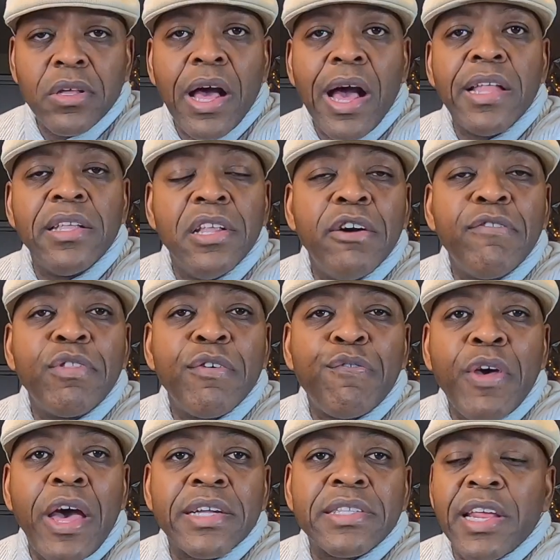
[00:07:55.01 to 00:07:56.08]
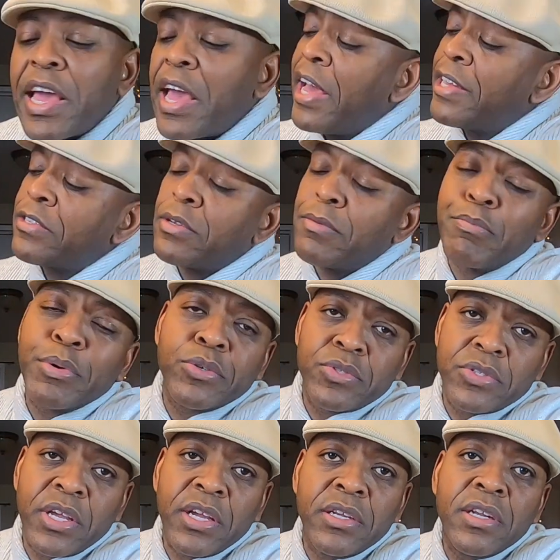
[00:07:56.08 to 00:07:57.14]
I love the fact that it has the
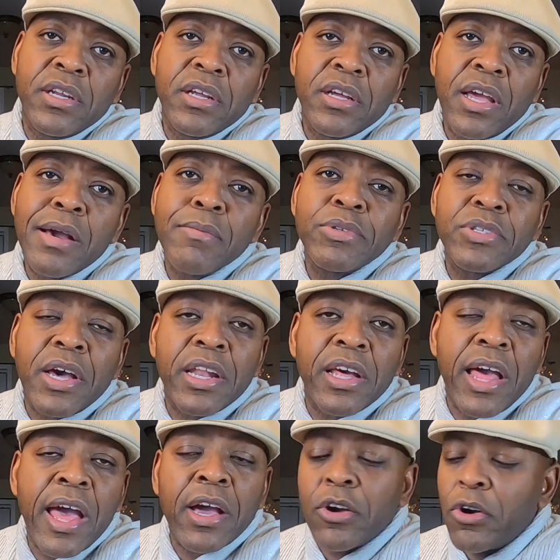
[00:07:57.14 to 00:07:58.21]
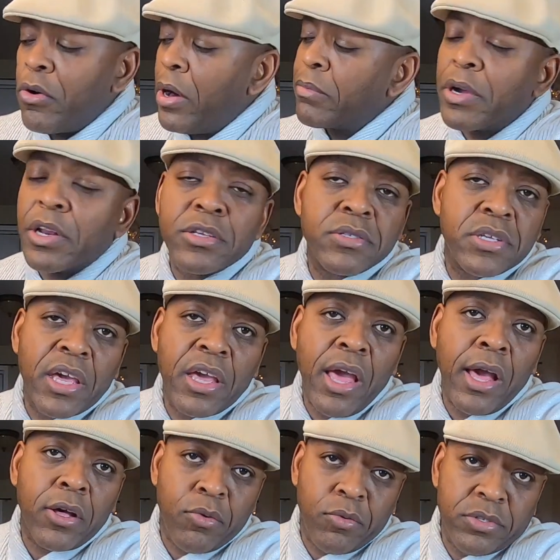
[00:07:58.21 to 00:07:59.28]
built-in Amazon Echo. I'm gonna say
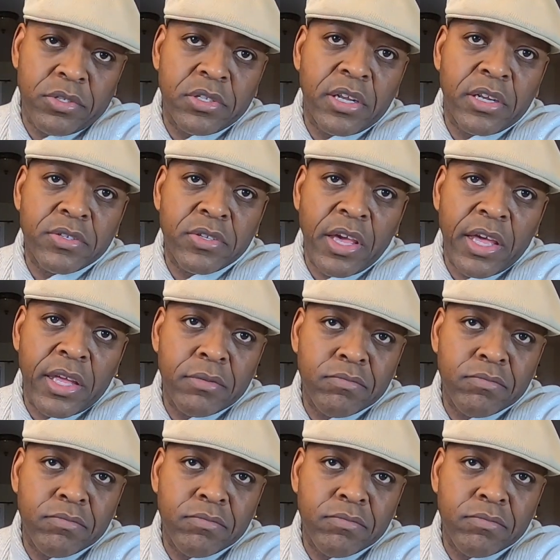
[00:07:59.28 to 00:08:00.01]
Echo instead of saying,